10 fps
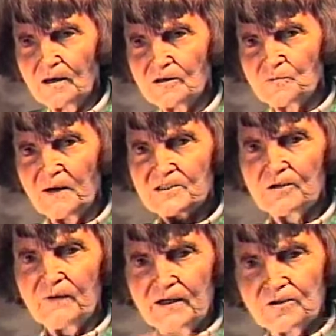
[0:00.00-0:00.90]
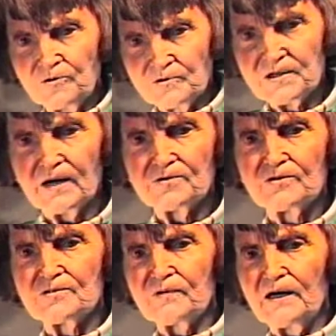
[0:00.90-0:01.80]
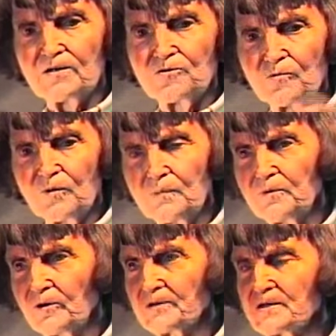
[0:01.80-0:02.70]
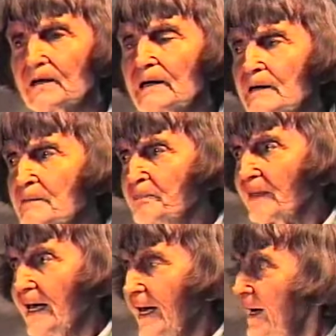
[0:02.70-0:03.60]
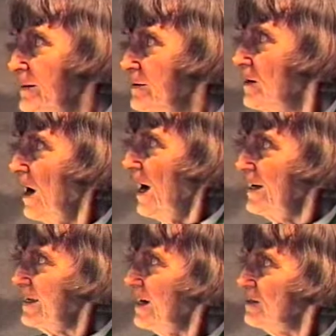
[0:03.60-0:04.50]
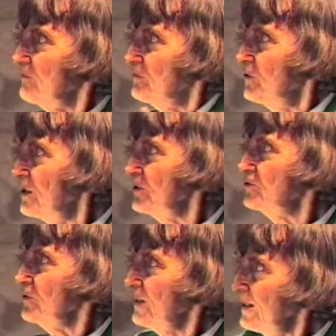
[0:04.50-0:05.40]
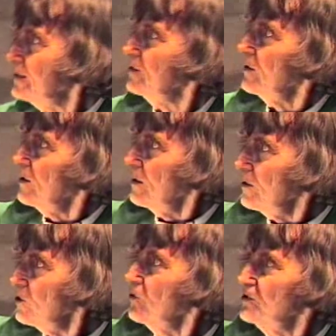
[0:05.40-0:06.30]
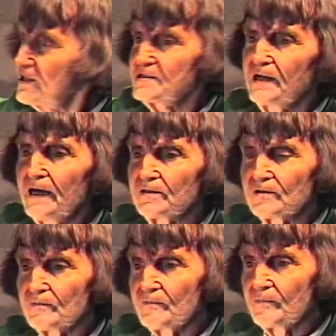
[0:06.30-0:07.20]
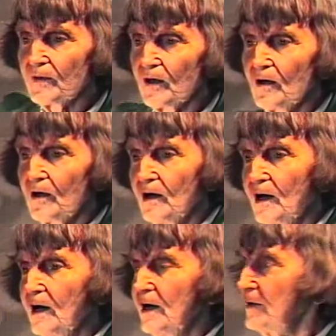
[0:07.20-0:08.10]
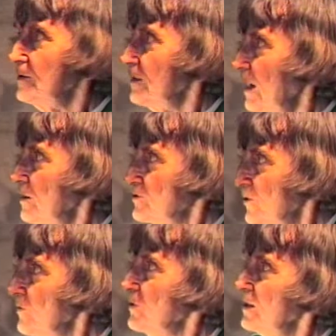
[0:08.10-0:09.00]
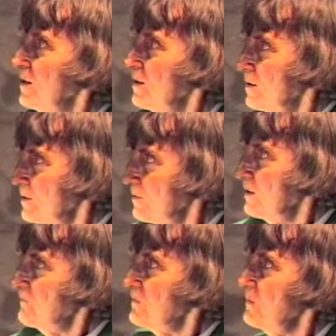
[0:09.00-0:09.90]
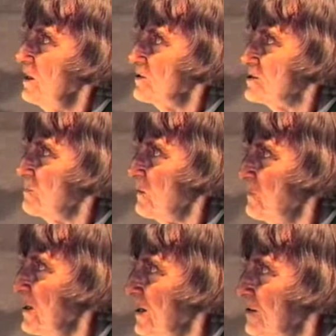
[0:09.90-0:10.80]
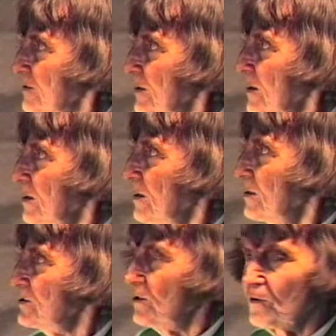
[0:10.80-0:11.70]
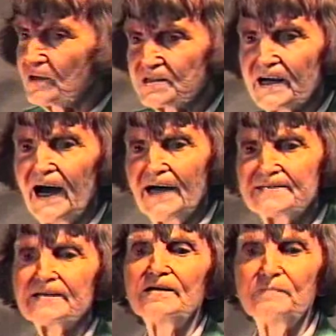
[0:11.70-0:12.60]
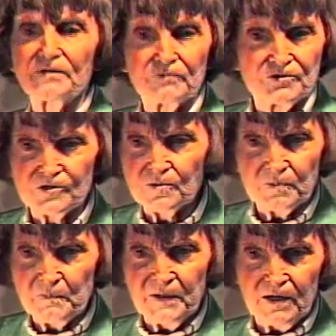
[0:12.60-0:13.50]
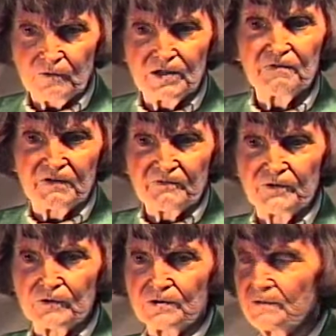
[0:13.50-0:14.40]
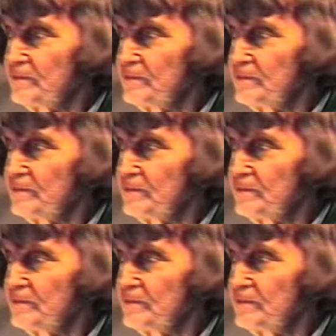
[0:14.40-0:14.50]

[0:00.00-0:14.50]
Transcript: especially running two centers, writing two more books and I can't afford to eat, you know, just eat. And I'll show you the, uh, the different meals prepared. So sky is the limit that you can prepare with living food.